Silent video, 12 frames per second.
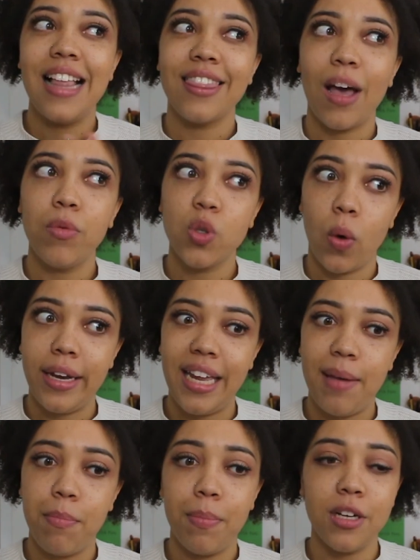That was quite
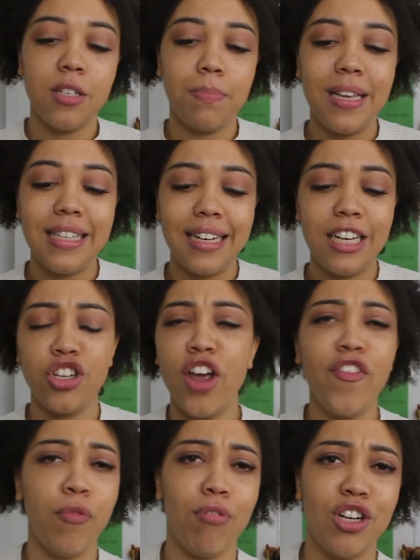deep, but just basically
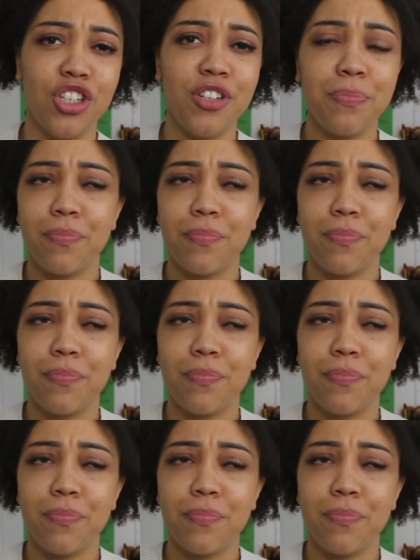don't feel pressured.